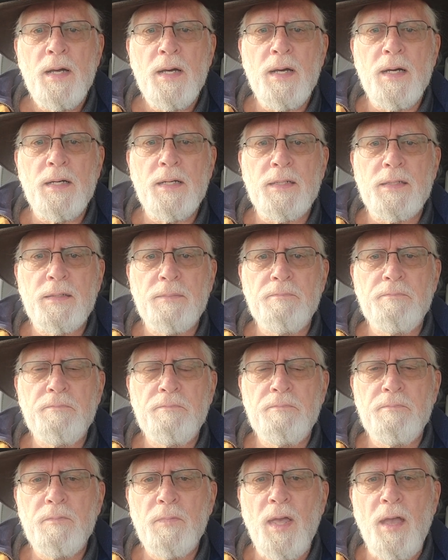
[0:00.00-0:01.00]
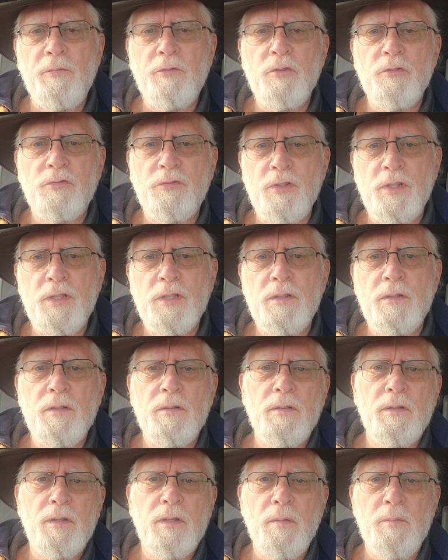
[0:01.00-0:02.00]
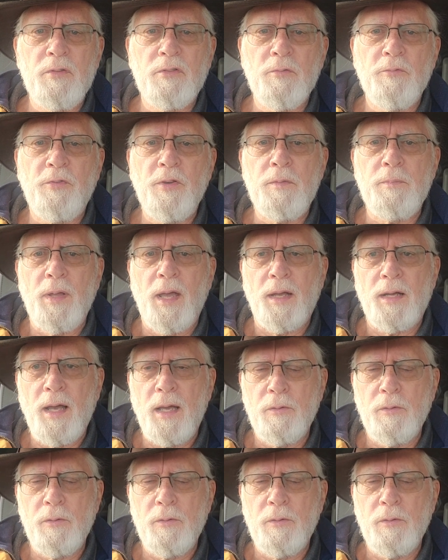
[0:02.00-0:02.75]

after you see it, give me some feedback.